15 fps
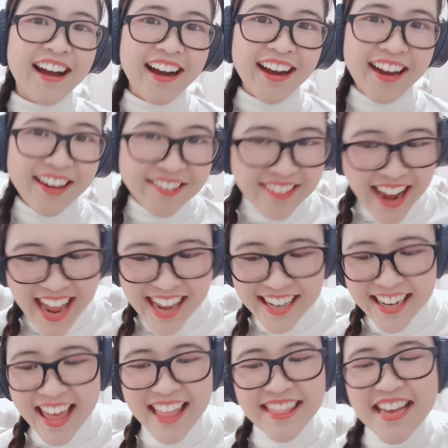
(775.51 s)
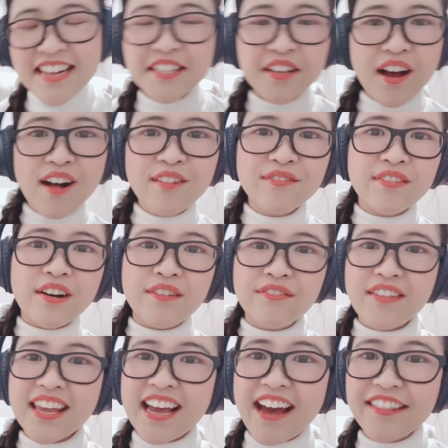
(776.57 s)
Alright, that's all for
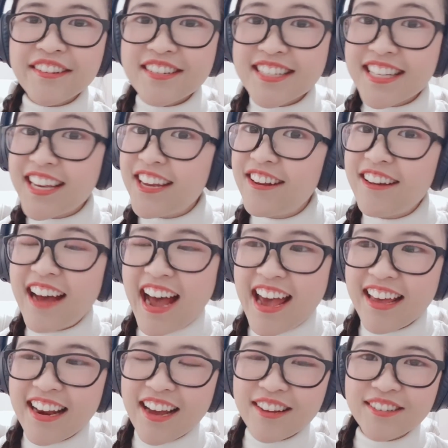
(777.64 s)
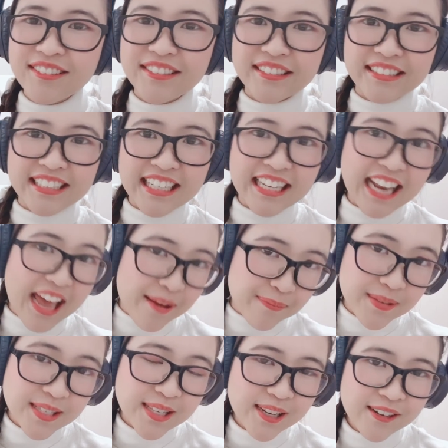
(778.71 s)
VKanon's KiDoAiRaku third
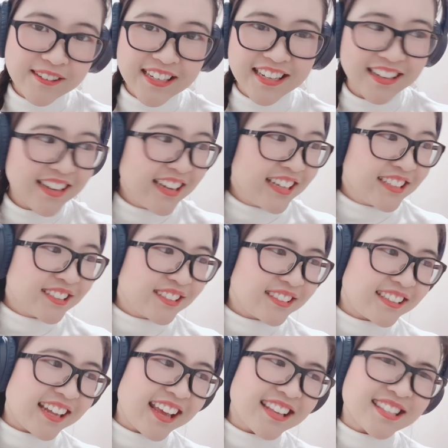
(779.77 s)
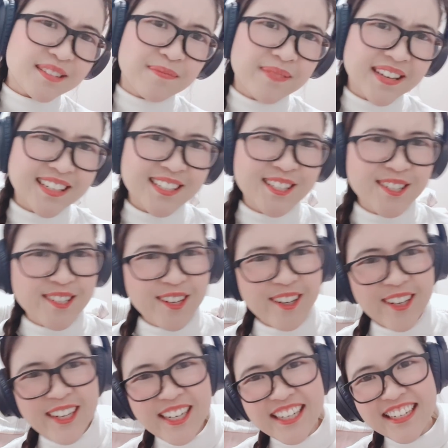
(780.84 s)
episode. Today's a bit
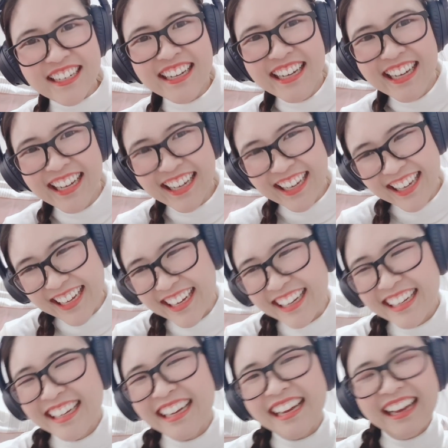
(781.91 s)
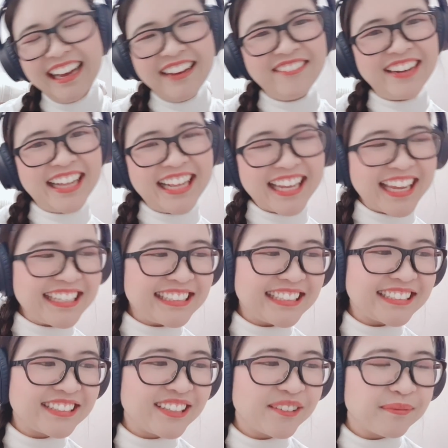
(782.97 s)
short. Well, I guess
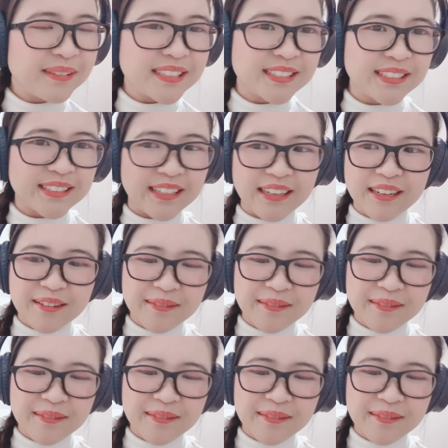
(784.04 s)
there's not much to talk